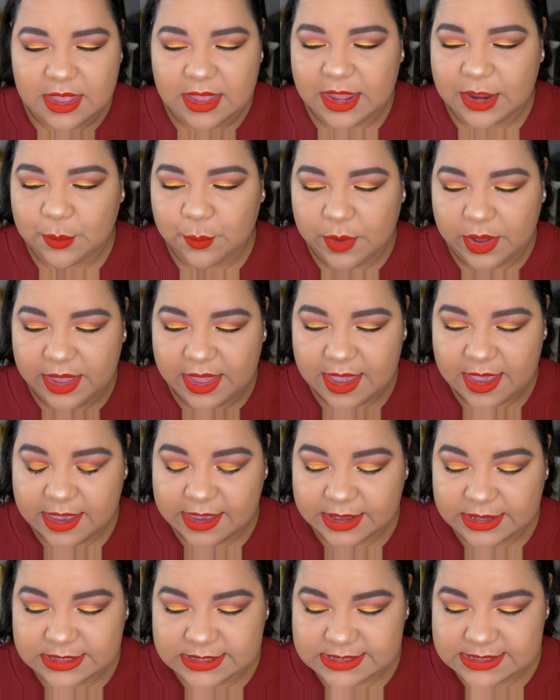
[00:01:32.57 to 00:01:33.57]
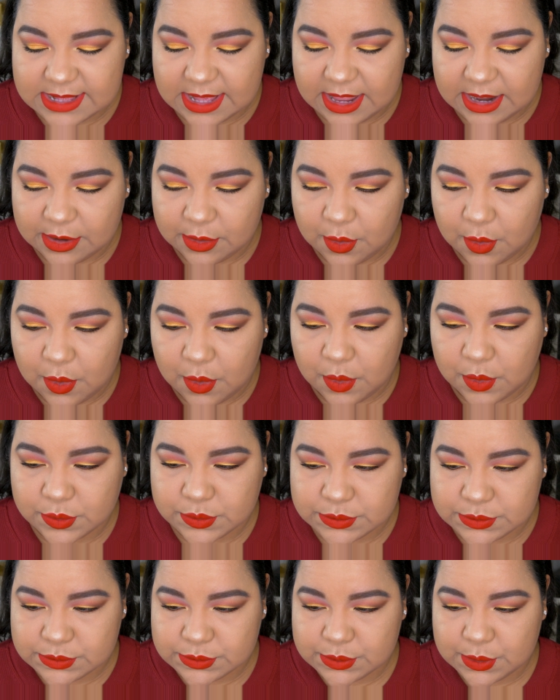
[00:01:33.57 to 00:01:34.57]
NYX, and
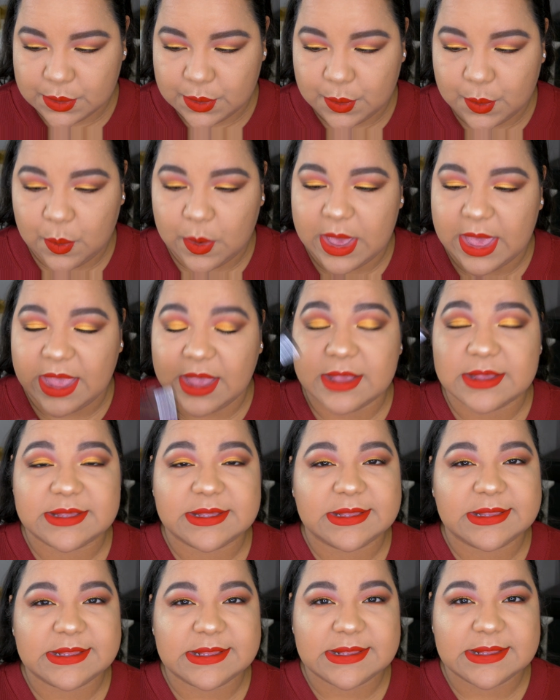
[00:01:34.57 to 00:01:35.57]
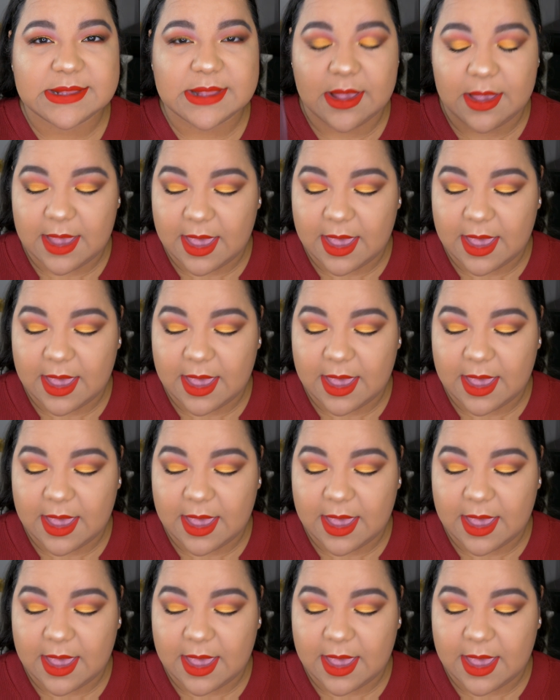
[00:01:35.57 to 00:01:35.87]
also Essence.